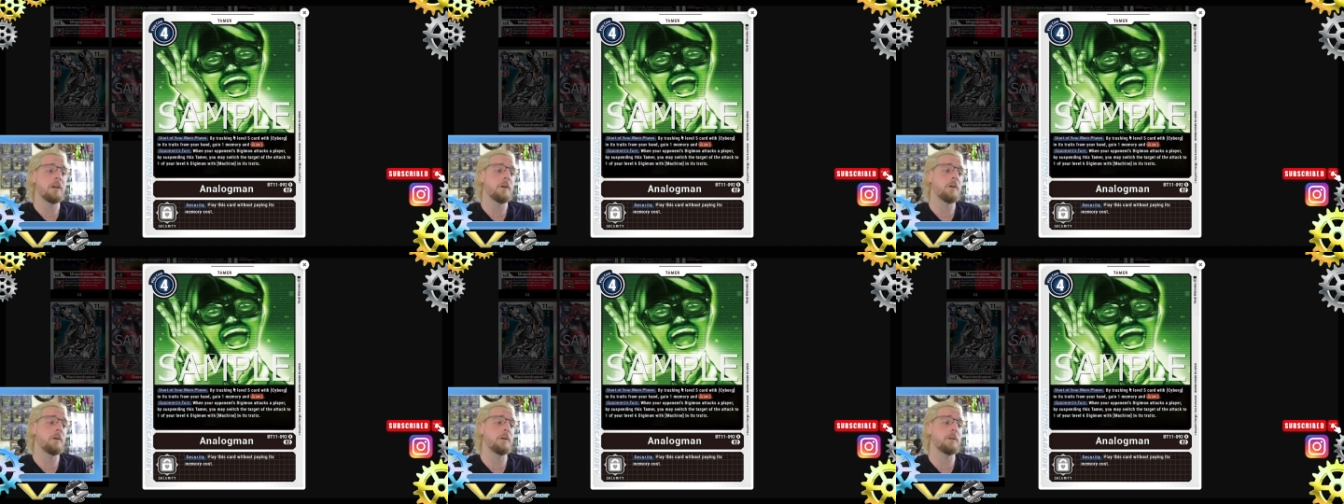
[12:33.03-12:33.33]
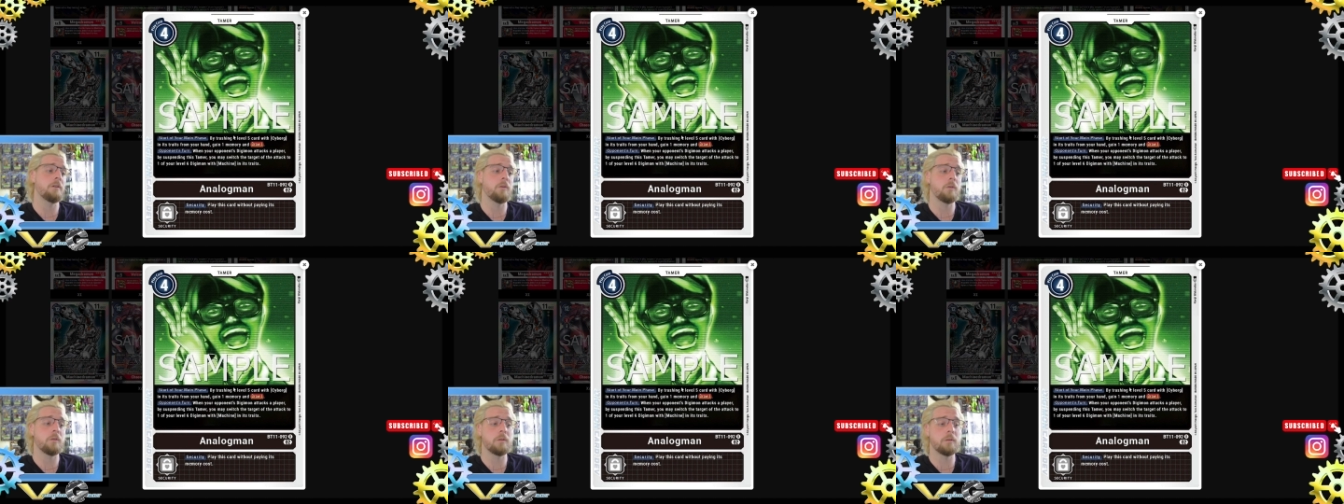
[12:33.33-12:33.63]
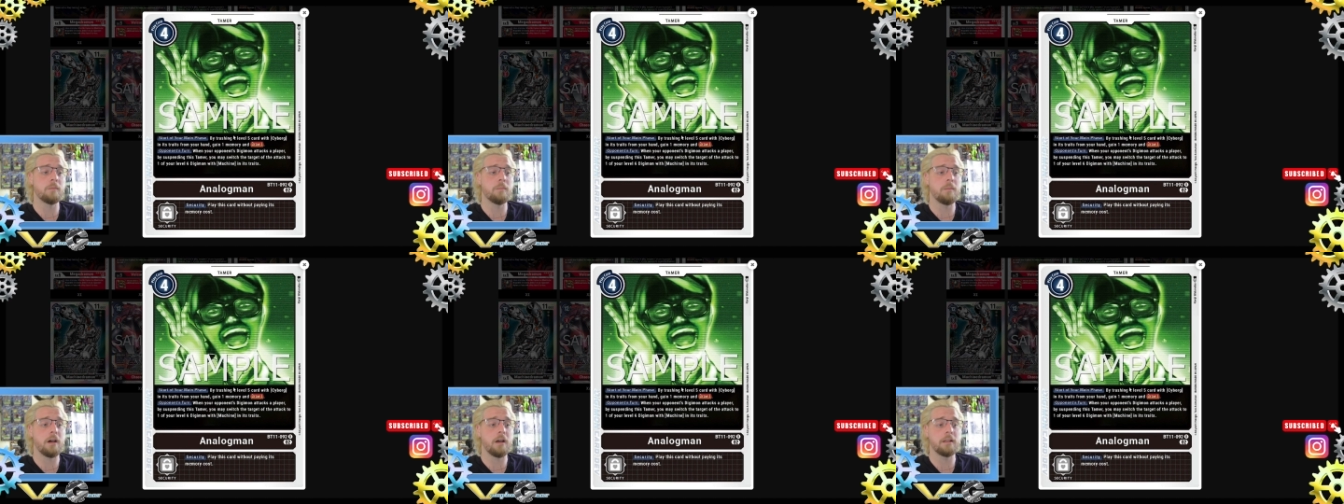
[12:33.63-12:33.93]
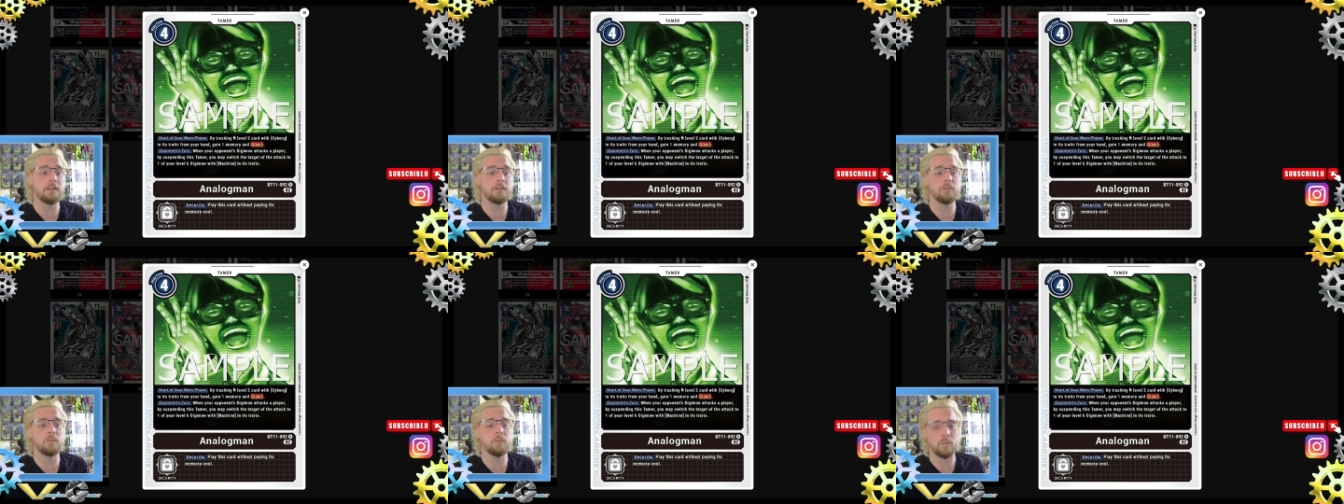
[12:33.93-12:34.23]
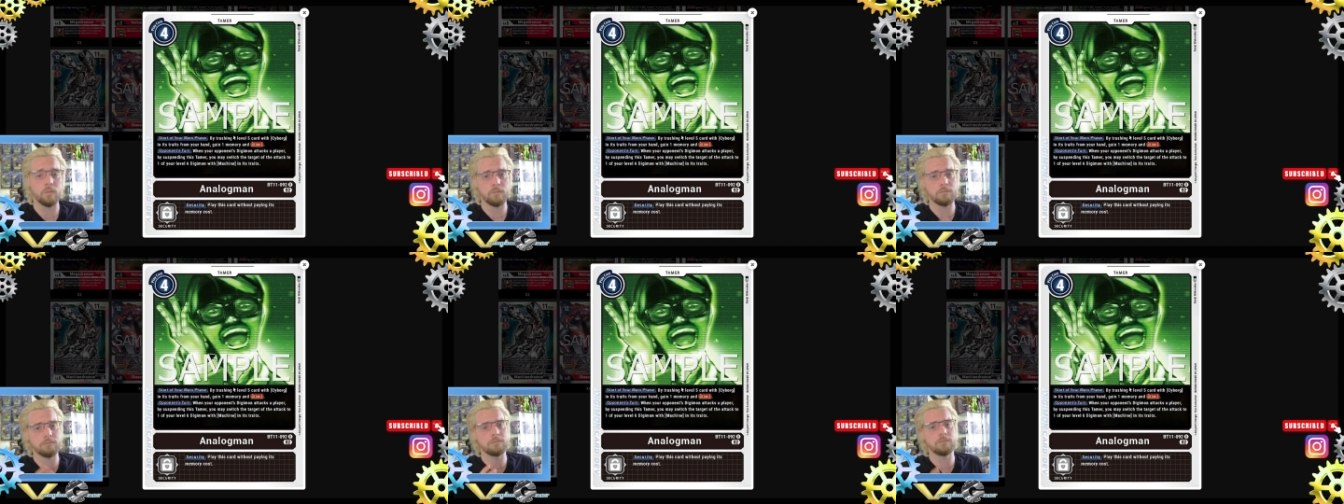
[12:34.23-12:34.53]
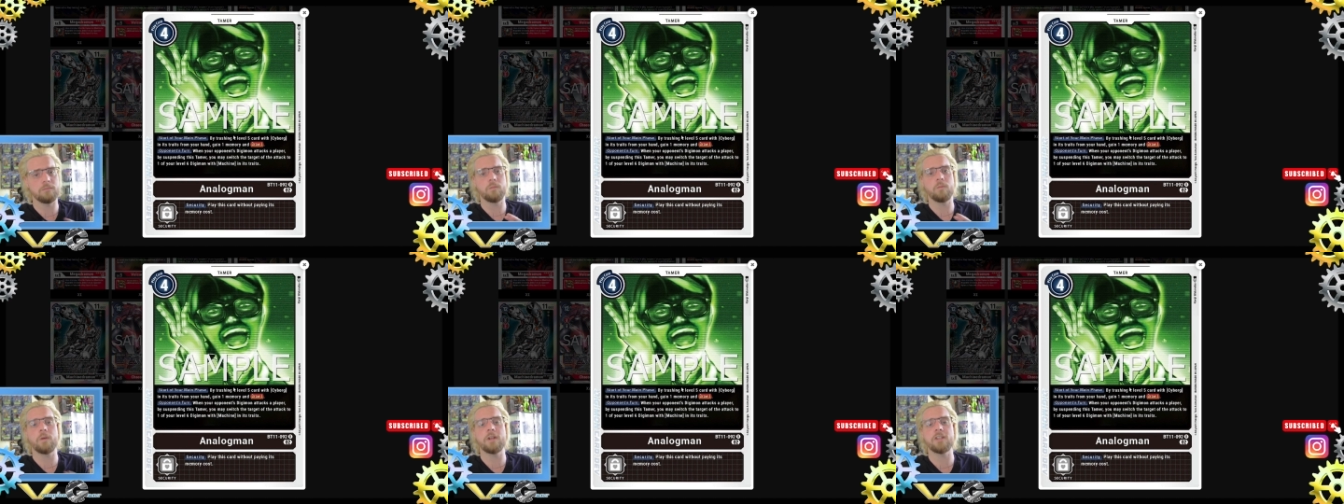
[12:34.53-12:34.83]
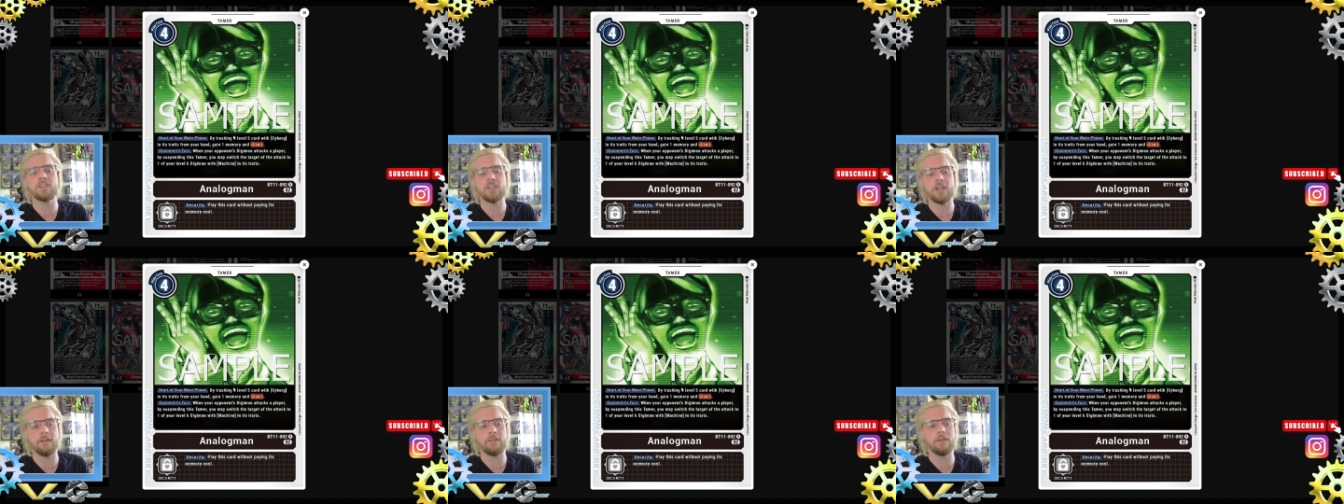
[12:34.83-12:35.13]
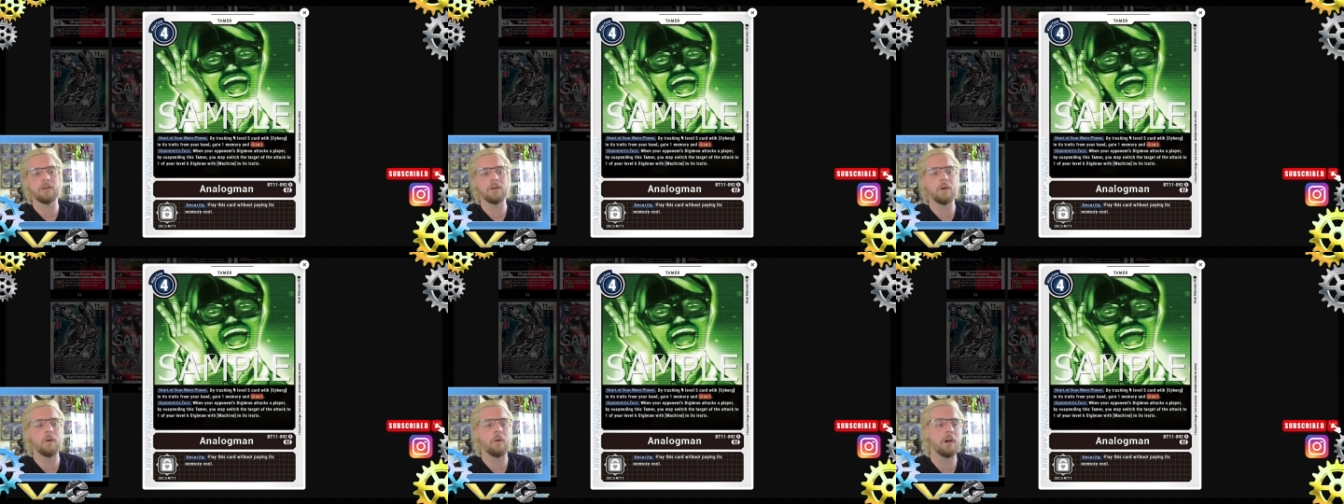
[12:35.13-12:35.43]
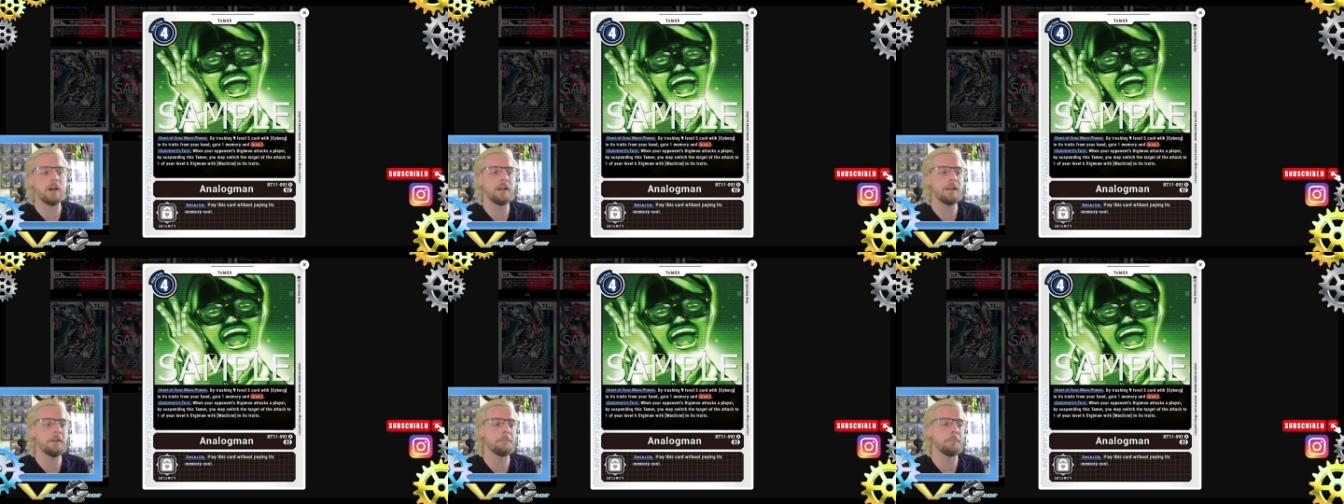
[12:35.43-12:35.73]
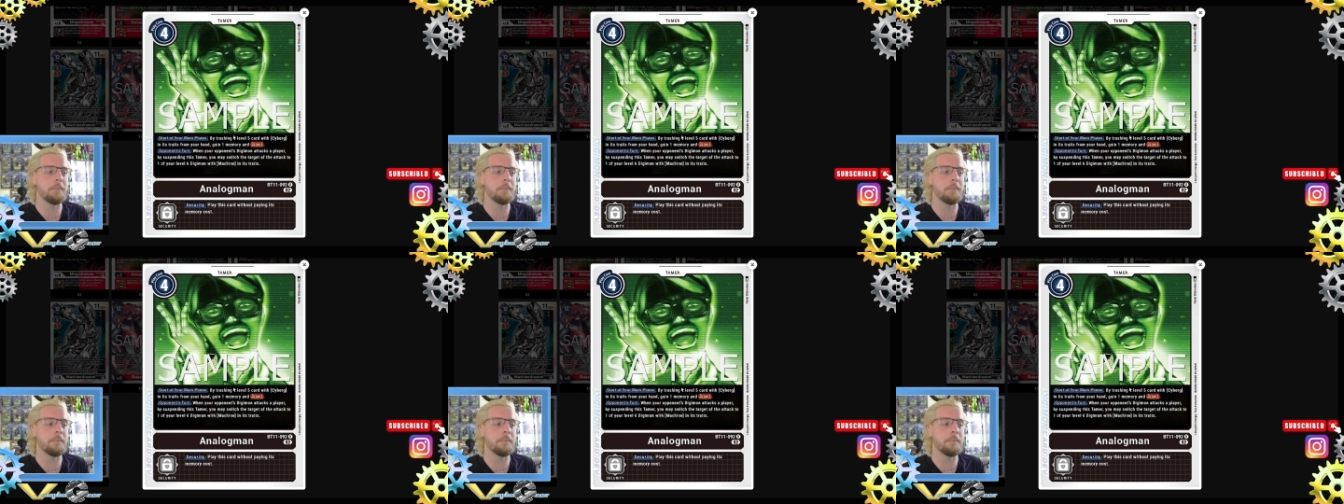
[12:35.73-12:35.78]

or Dorumon, whichever or.